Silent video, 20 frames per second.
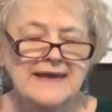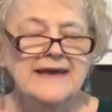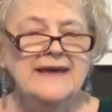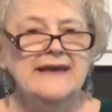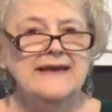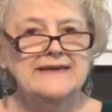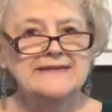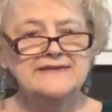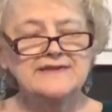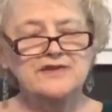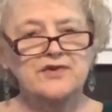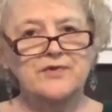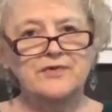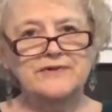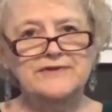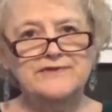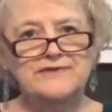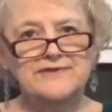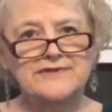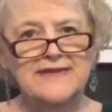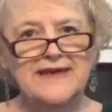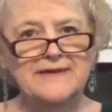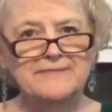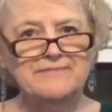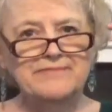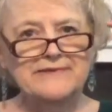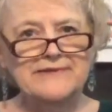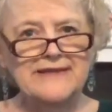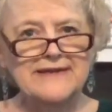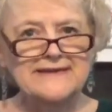It's going to that
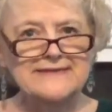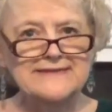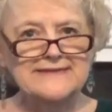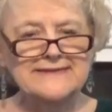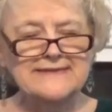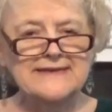place